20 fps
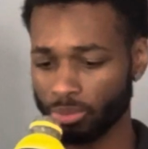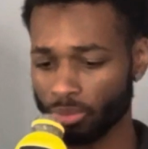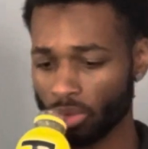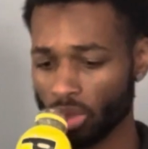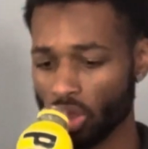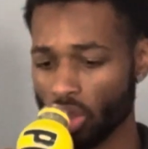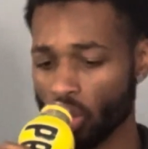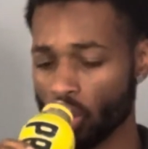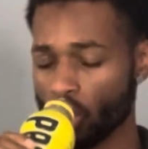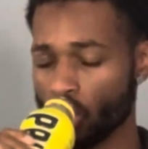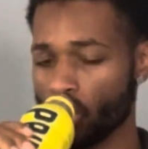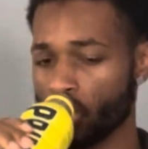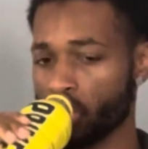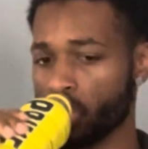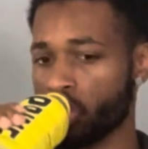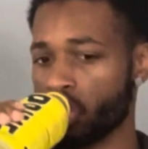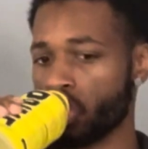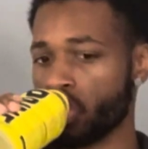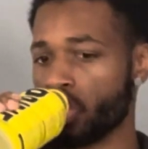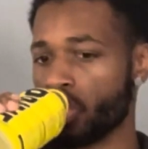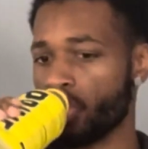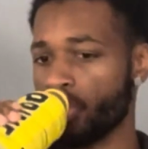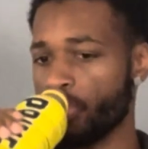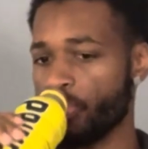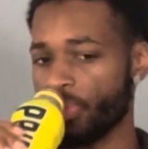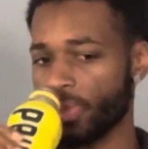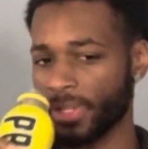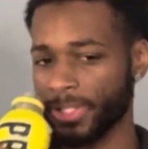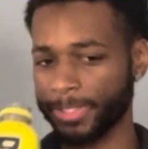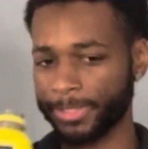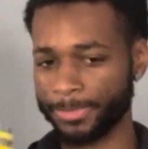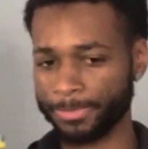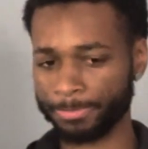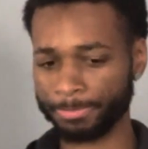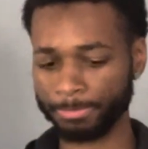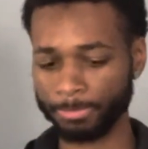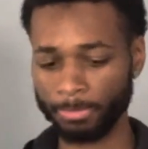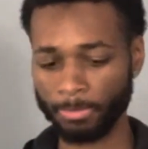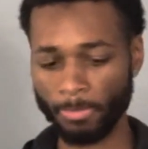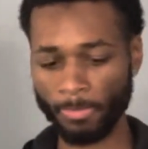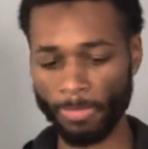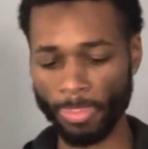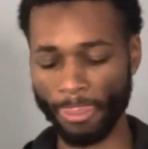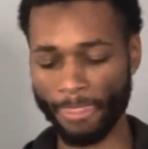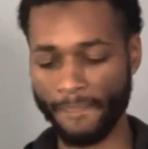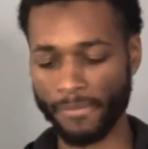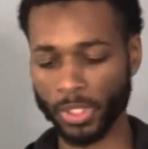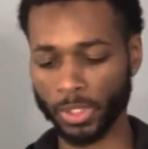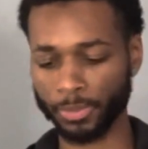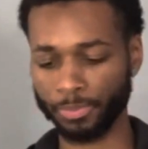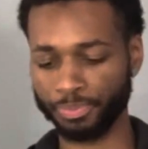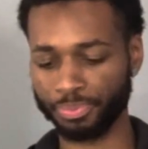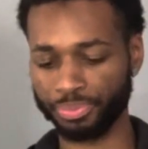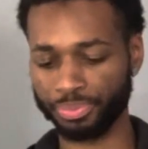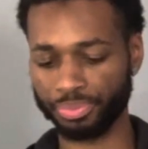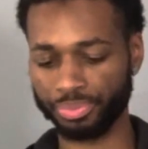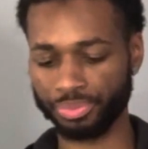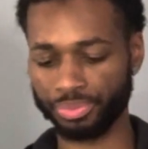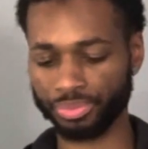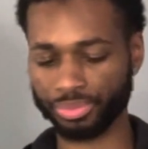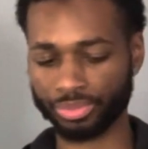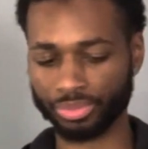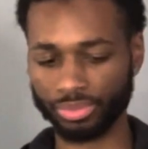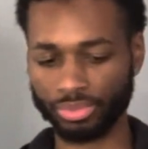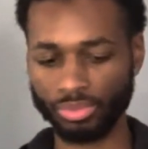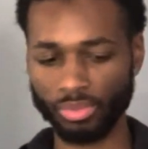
(no one is talking)